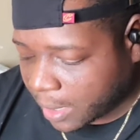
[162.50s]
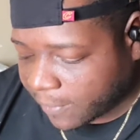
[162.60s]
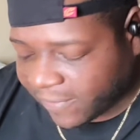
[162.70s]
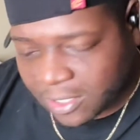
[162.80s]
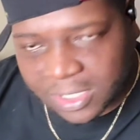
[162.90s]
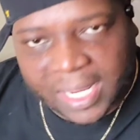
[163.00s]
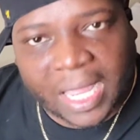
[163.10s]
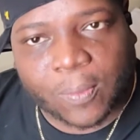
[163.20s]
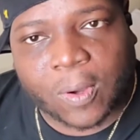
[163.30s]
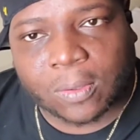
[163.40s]
The first thing
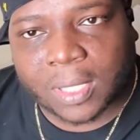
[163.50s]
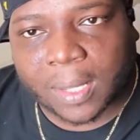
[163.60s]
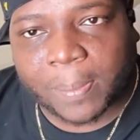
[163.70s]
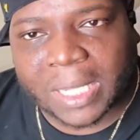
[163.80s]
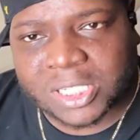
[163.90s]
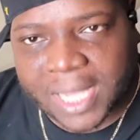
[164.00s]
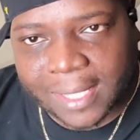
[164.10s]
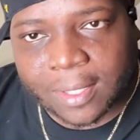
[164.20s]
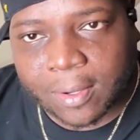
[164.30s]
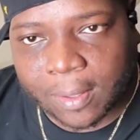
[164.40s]
I woke up, I
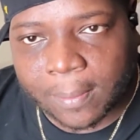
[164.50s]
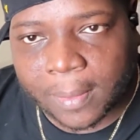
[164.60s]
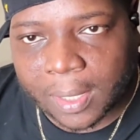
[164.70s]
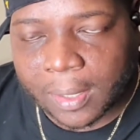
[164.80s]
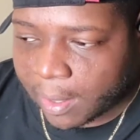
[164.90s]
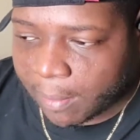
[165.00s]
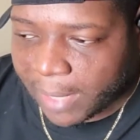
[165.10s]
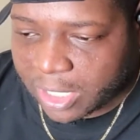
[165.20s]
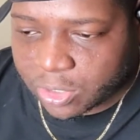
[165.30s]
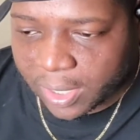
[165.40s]
checked on him,
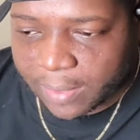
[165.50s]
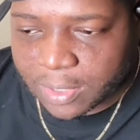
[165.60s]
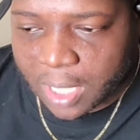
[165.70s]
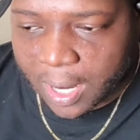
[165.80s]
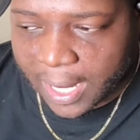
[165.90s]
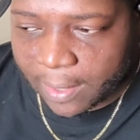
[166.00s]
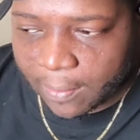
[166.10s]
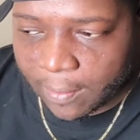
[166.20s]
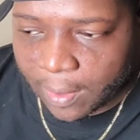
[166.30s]
make sure he was alright.